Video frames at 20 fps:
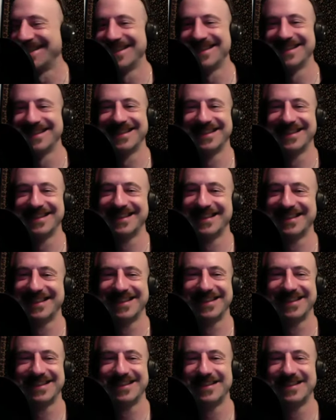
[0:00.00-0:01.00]
good.
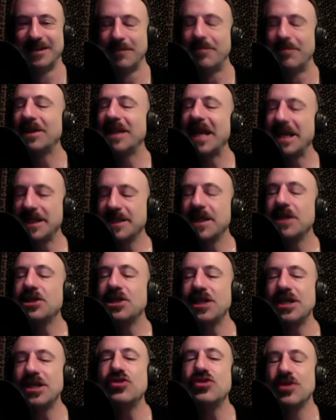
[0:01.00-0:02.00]
But like such
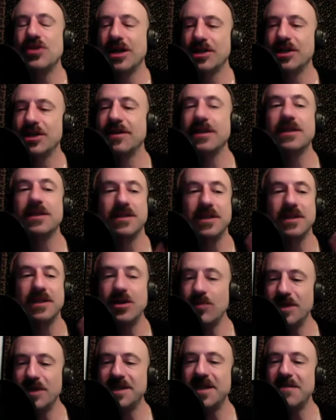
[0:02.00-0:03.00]
an introduction because you know
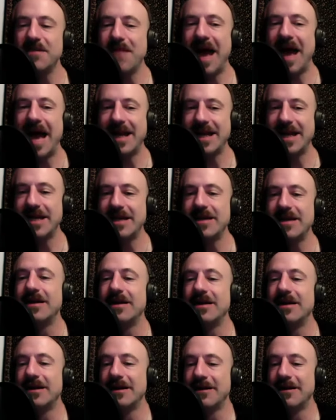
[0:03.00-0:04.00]
we see Maddie
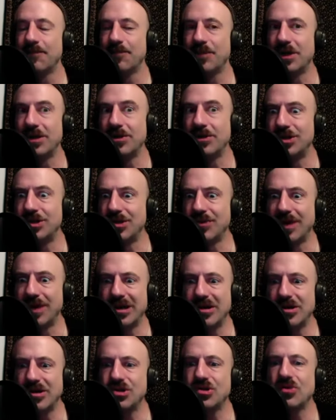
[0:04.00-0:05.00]
doing
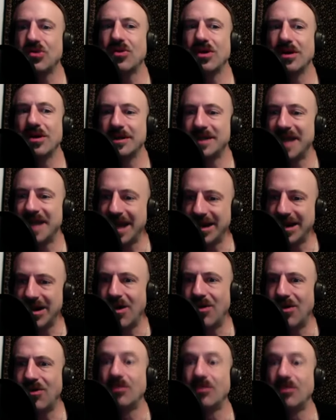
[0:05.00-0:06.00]
her chores at
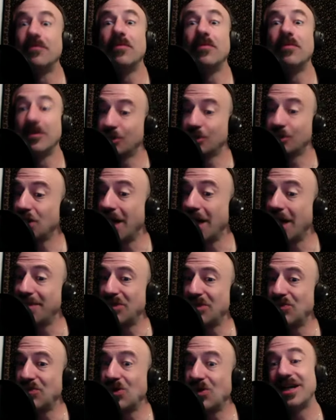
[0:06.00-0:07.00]
home, chopping
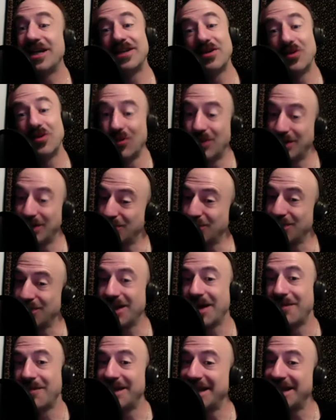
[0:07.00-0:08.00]
wood, which will
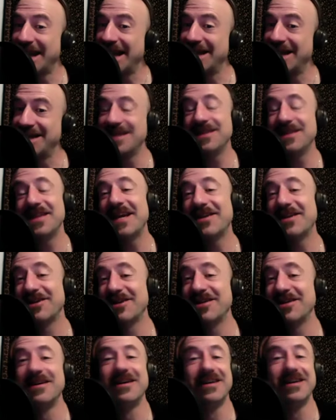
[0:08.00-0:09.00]
come in handy
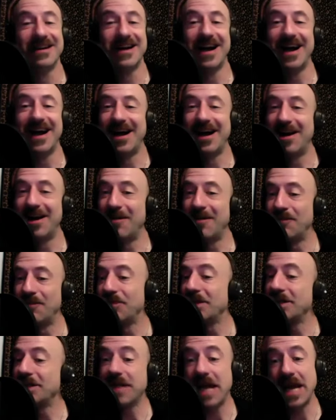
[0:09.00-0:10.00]
later, um,
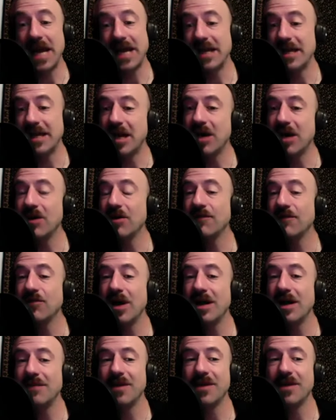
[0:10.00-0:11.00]
taking care of
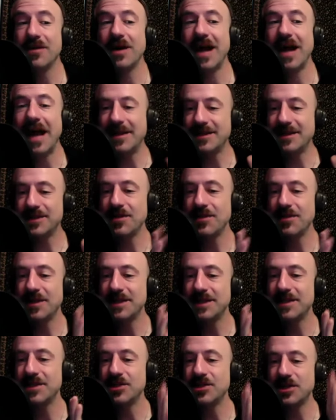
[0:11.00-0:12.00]
grandmother. And so
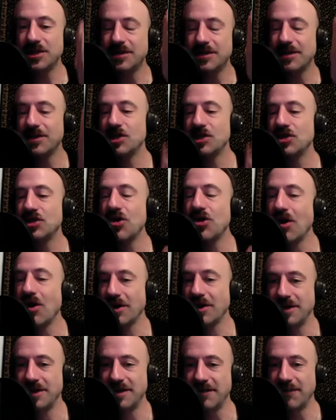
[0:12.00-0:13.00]
this is just a
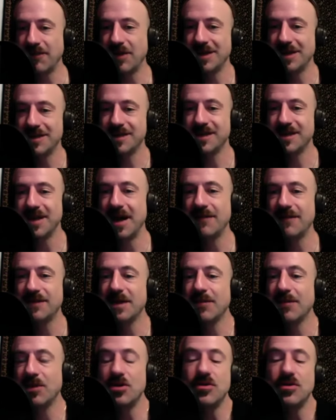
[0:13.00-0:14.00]
stark difference of
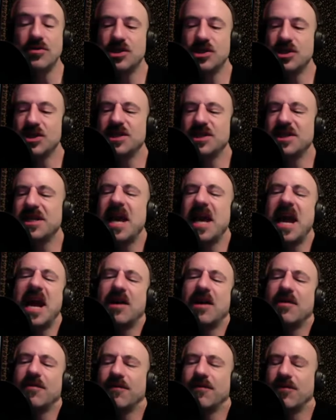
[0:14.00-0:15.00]
someone mm-hmm. who's just
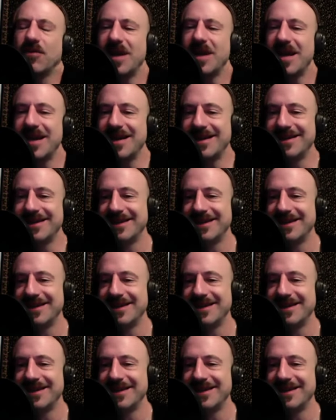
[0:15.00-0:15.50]
carefree.